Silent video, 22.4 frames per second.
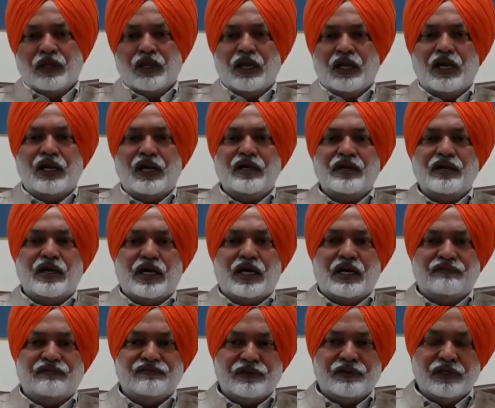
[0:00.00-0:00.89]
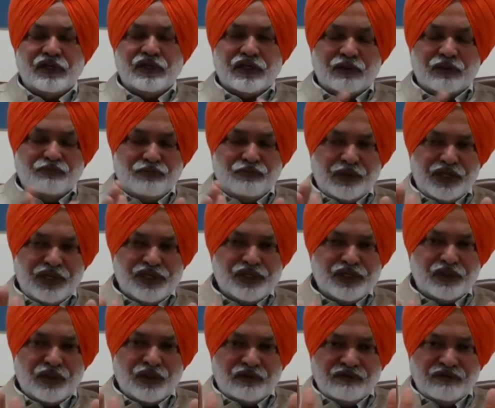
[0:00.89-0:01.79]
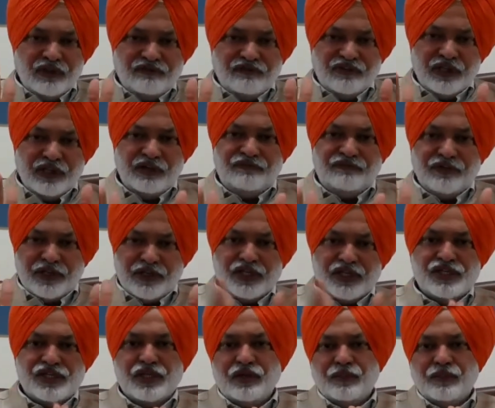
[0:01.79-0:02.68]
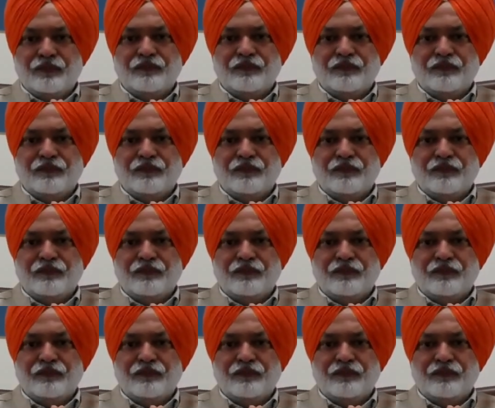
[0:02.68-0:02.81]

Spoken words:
And after completion of the verification,